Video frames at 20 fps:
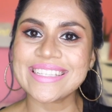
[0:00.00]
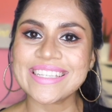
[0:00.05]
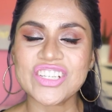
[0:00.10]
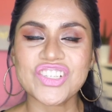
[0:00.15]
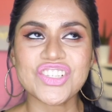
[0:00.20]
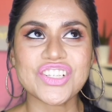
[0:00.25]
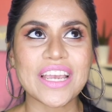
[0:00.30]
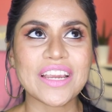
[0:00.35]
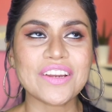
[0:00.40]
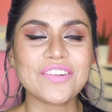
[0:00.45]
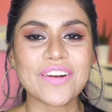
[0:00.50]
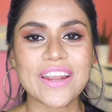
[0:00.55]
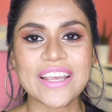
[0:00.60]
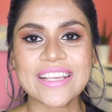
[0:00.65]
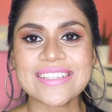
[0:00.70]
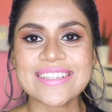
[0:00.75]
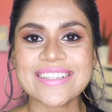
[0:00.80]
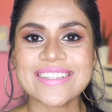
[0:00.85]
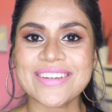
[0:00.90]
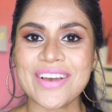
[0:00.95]
the shade
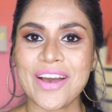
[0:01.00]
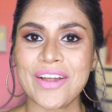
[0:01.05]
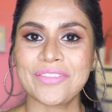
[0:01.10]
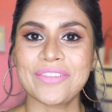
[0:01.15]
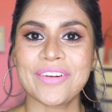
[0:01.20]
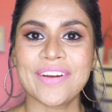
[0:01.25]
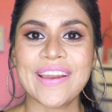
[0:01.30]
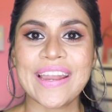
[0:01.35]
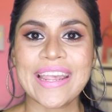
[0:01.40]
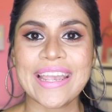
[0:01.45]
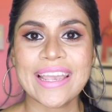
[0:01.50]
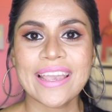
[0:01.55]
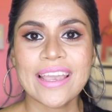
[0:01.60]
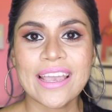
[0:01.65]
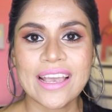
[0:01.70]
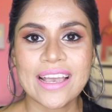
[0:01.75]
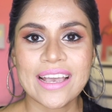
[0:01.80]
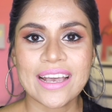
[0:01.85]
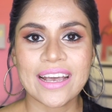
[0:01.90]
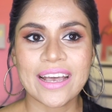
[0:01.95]
range is not very
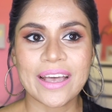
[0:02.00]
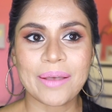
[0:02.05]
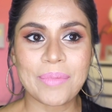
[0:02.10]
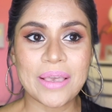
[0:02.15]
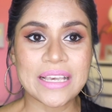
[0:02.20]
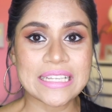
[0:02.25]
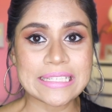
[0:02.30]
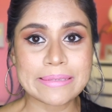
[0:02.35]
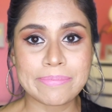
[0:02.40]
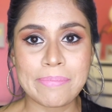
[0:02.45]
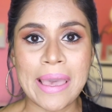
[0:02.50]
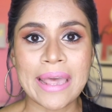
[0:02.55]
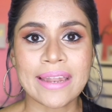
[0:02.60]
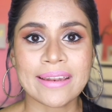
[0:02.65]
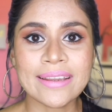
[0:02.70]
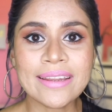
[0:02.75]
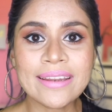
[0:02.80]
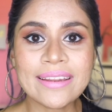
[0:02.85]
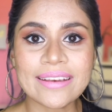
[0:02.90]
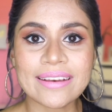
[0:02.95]

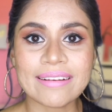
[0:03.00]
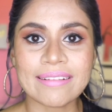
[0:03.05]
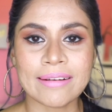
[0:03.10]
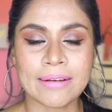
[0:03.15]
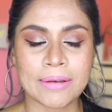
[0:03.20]
expanded.